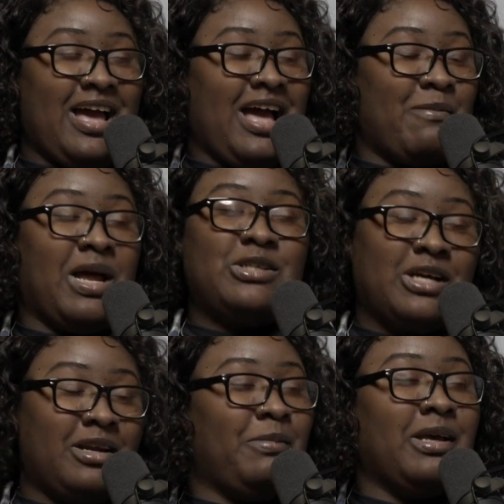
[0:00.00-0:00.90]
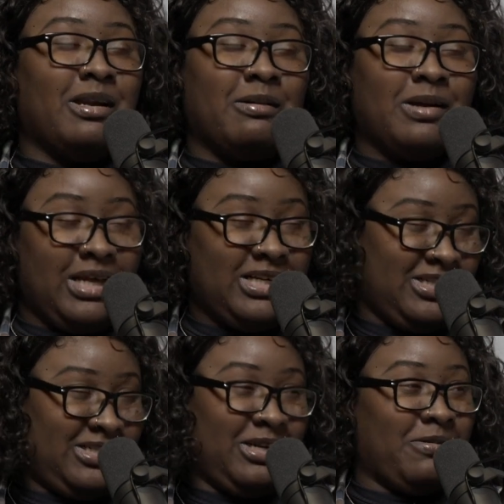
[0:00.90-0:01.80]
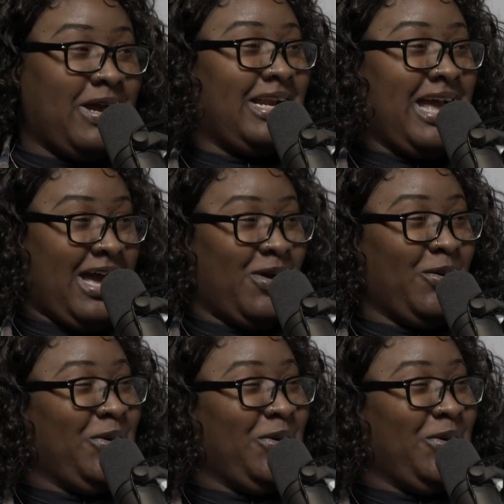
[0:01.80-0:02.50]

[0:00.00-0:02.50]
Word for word: I'm not trying to be in a relationship right now.